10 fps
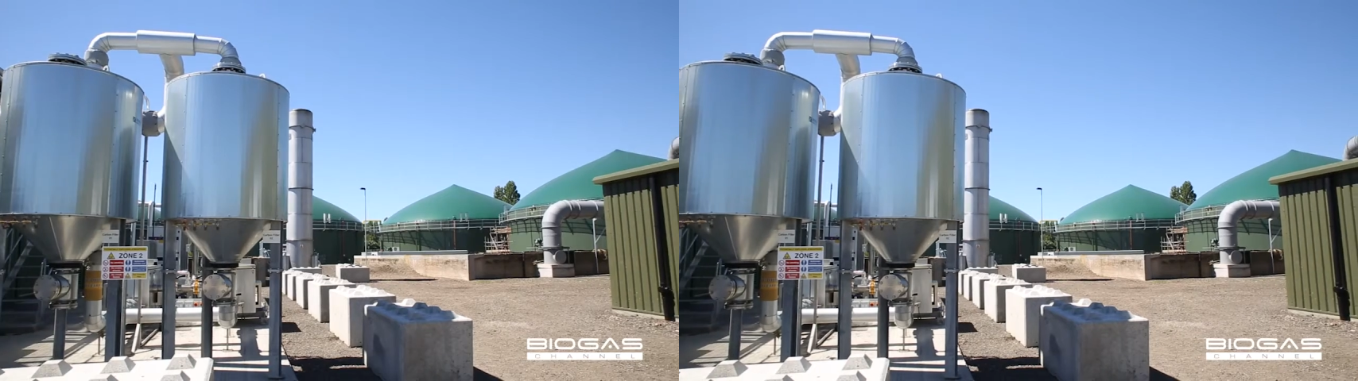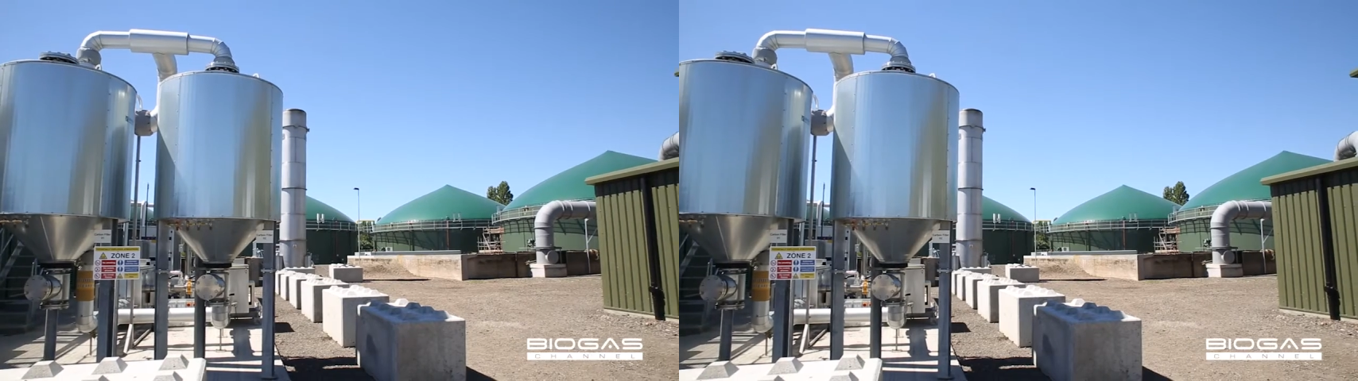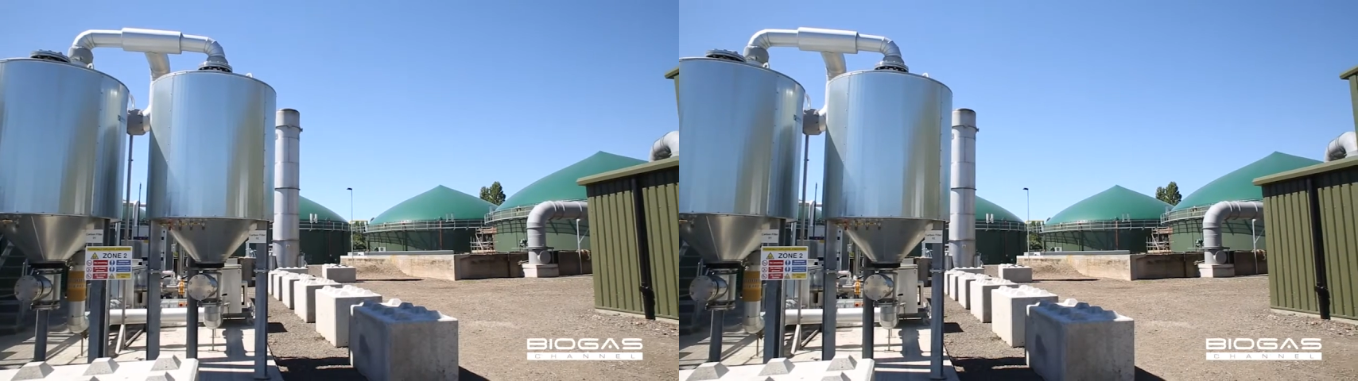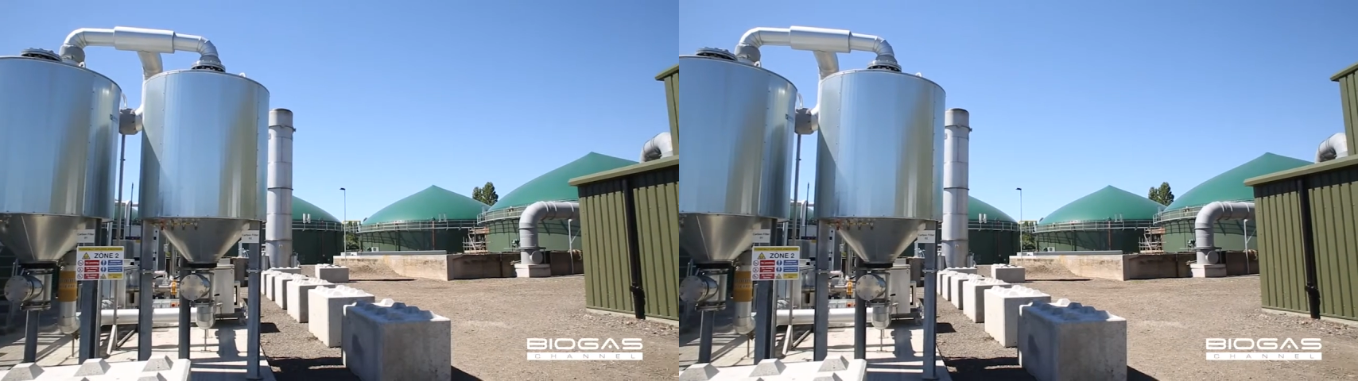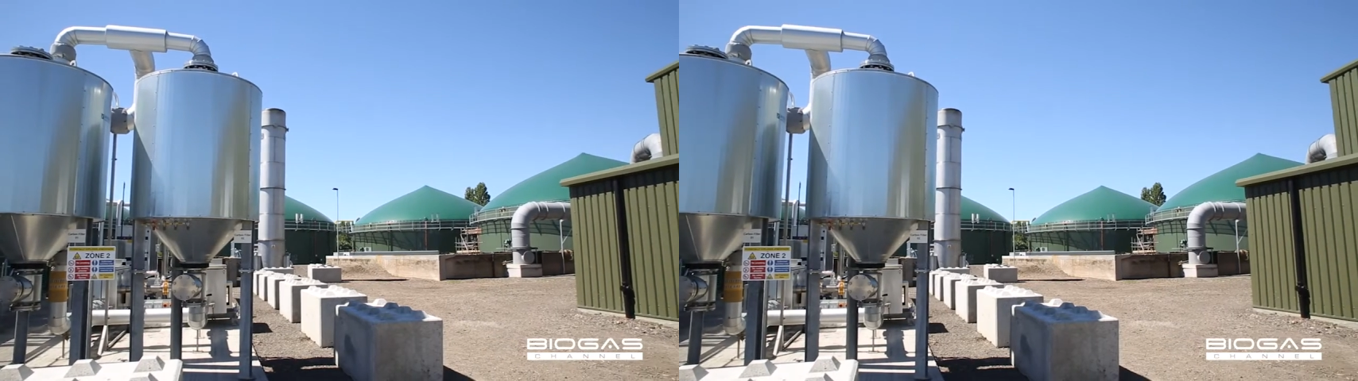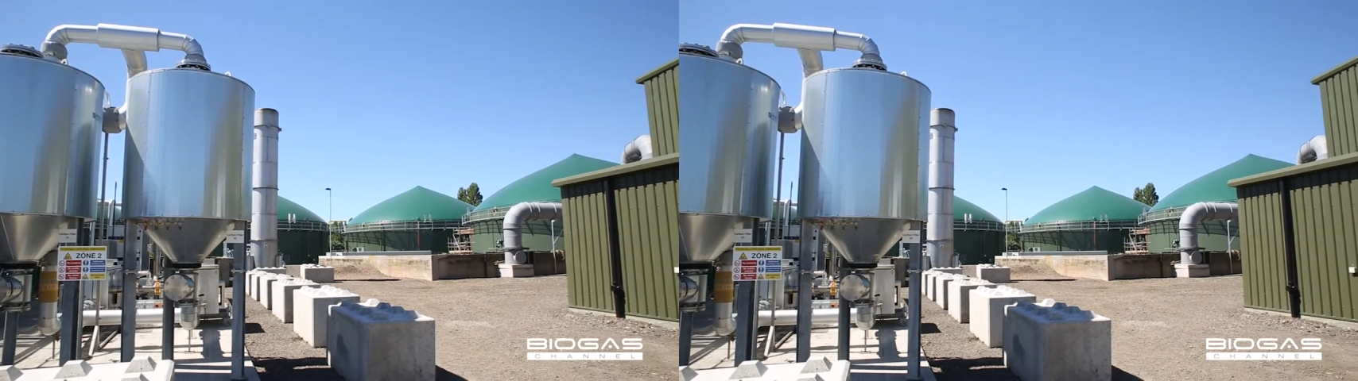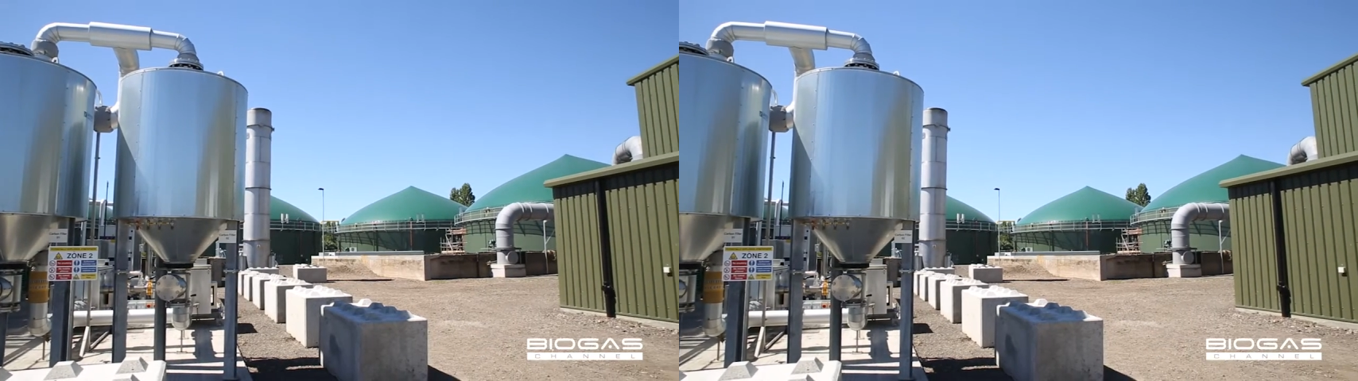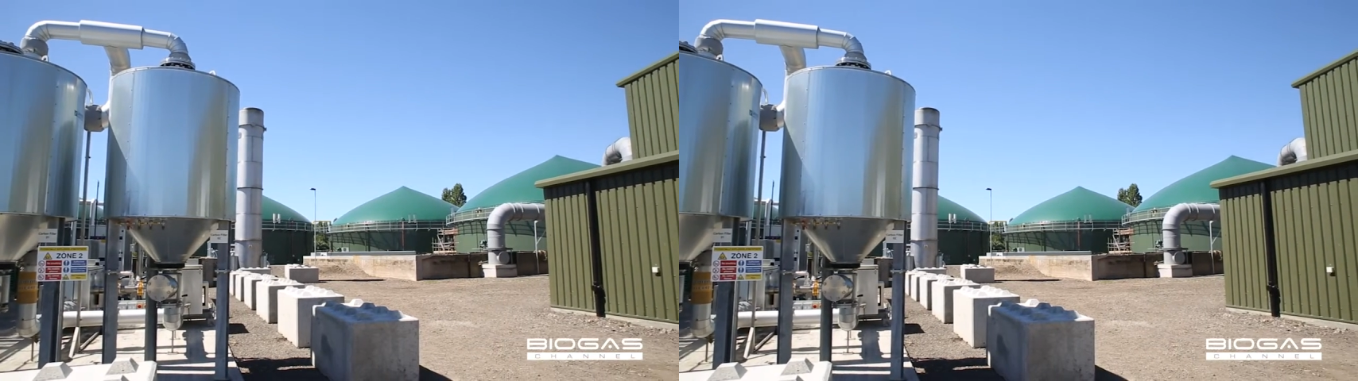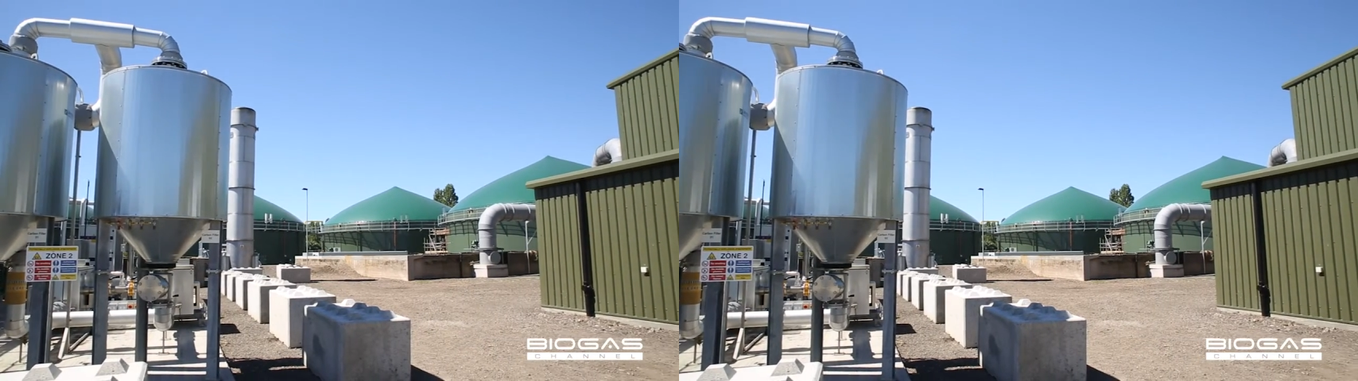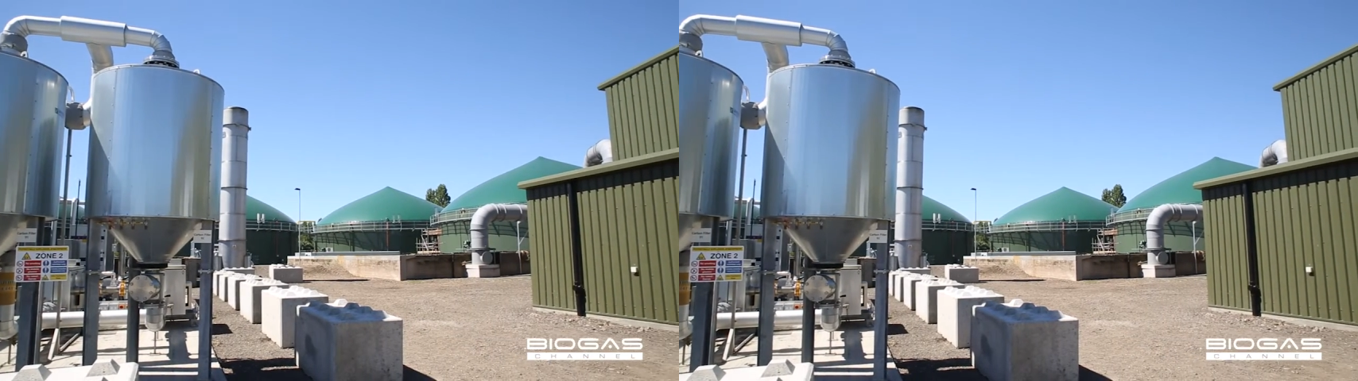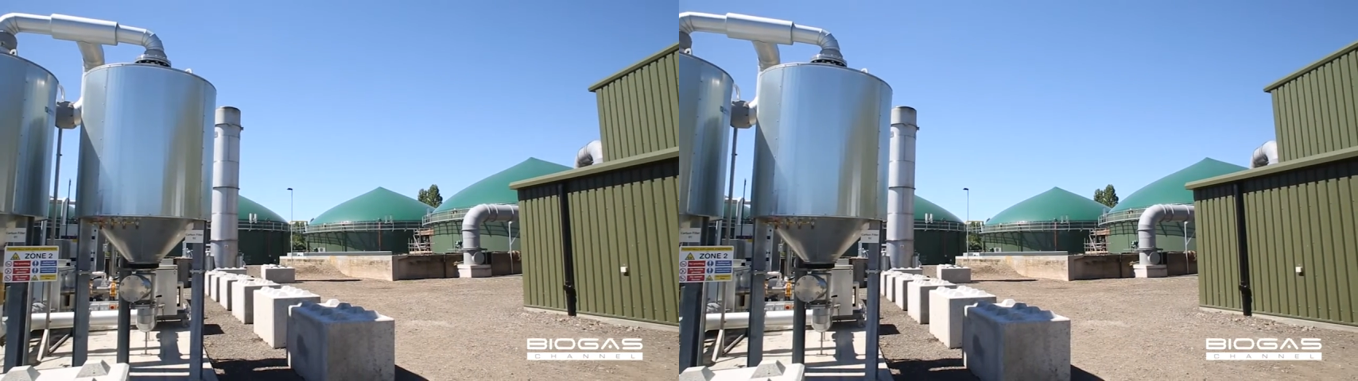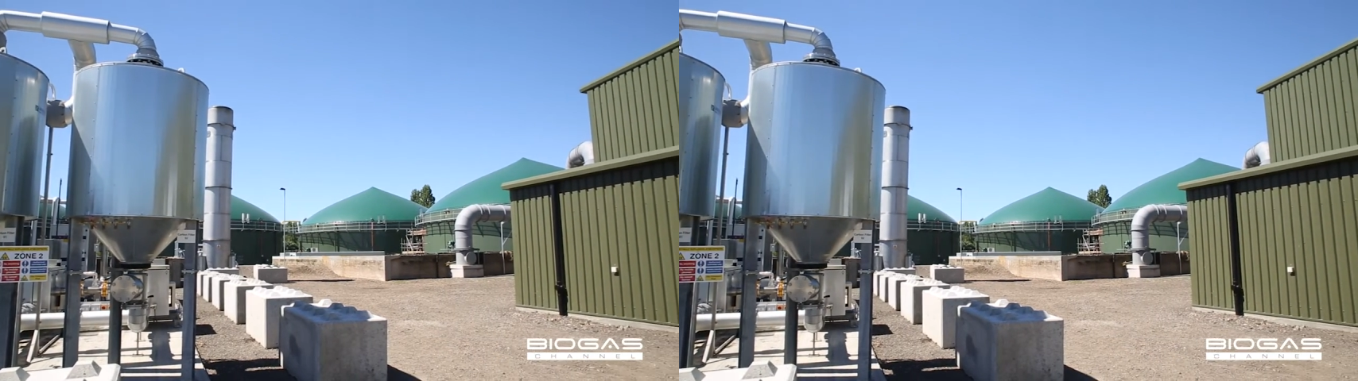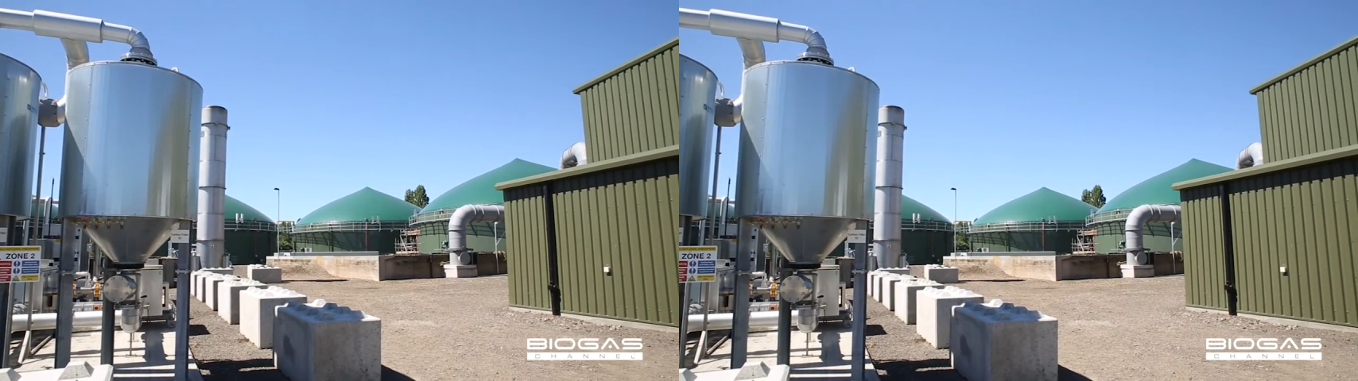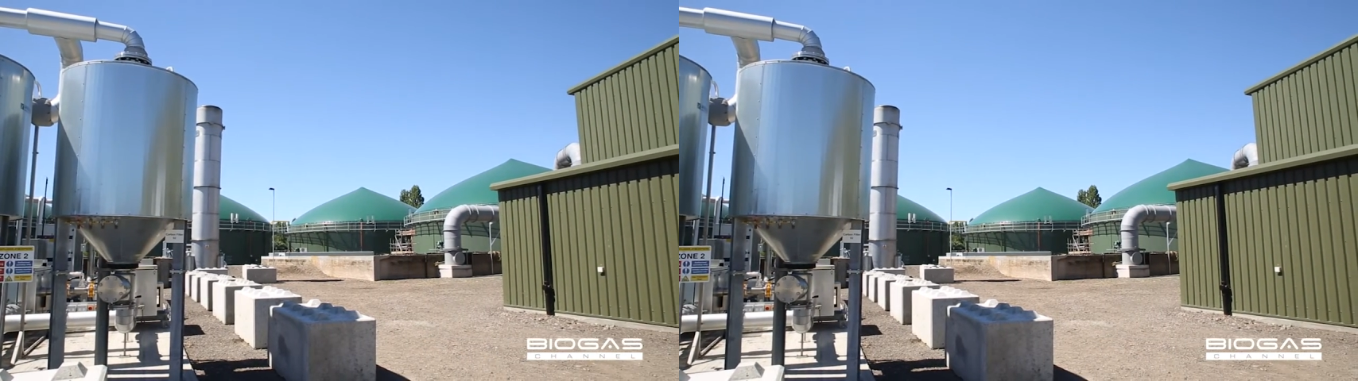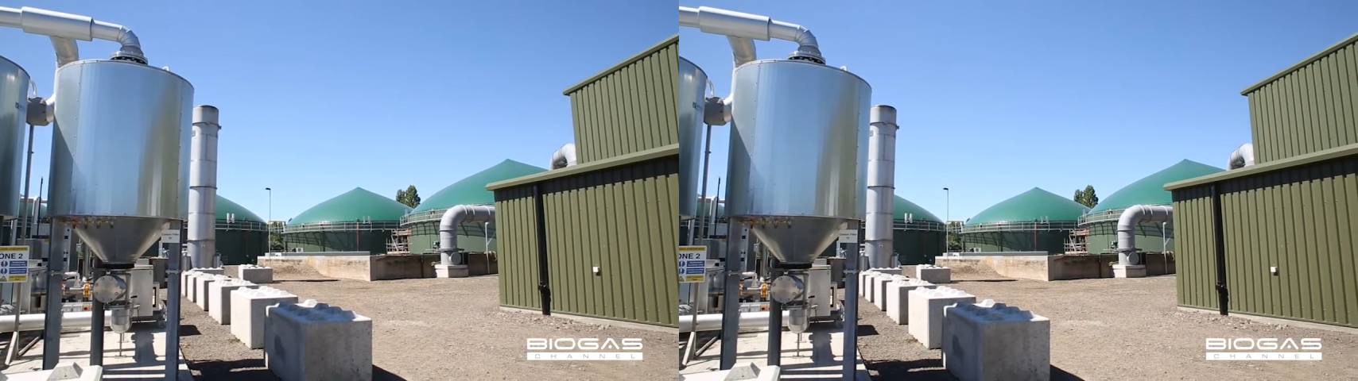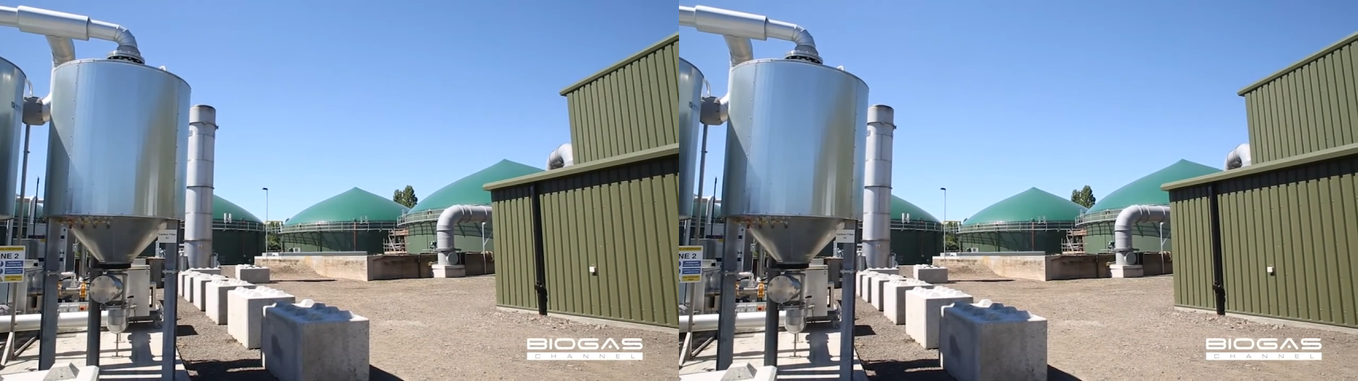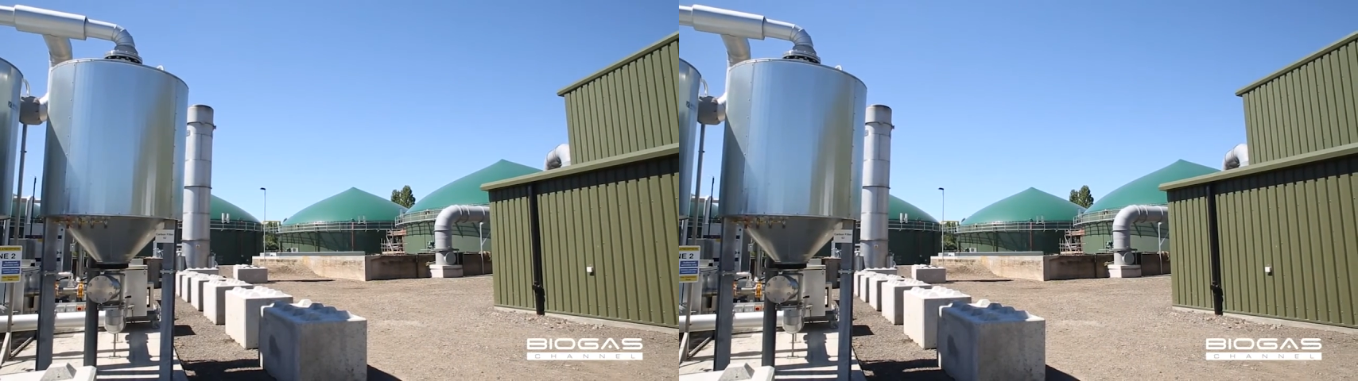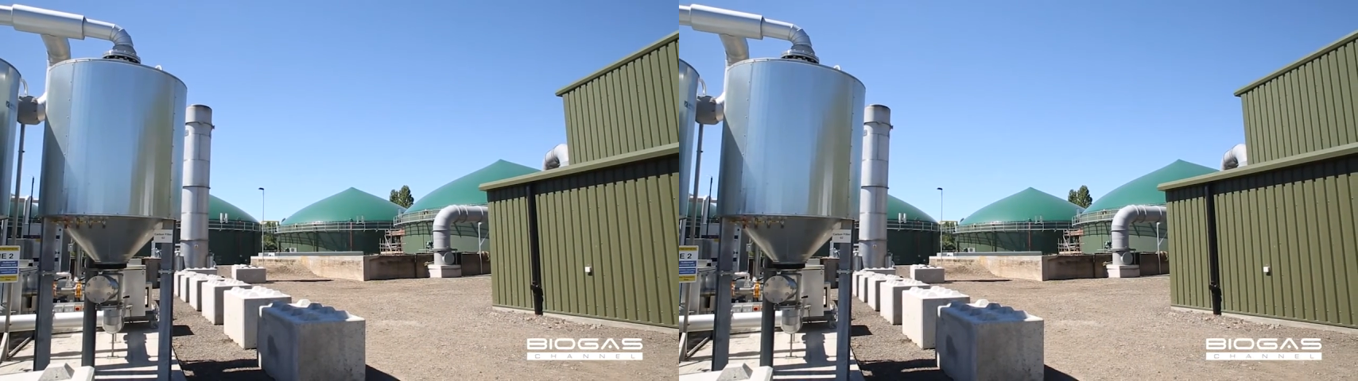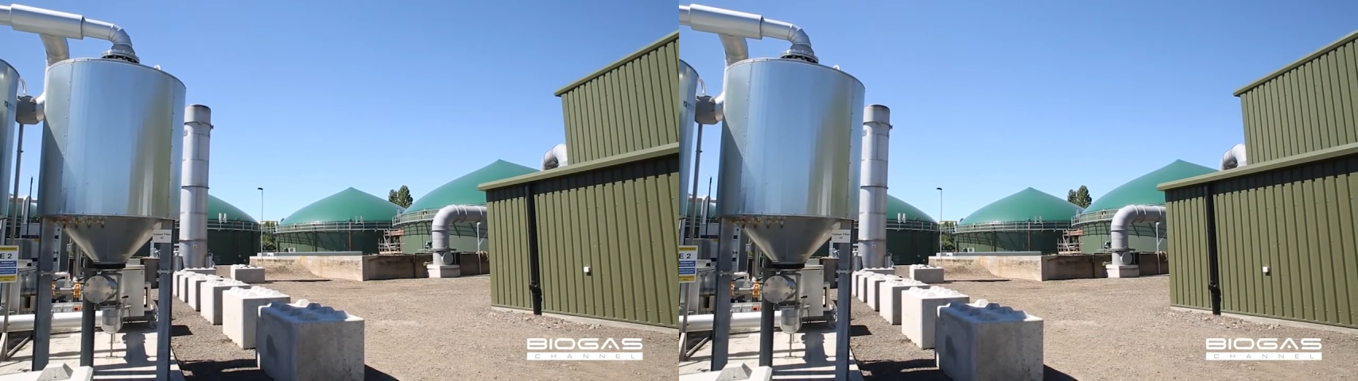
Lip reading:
[unreadable: no face in view]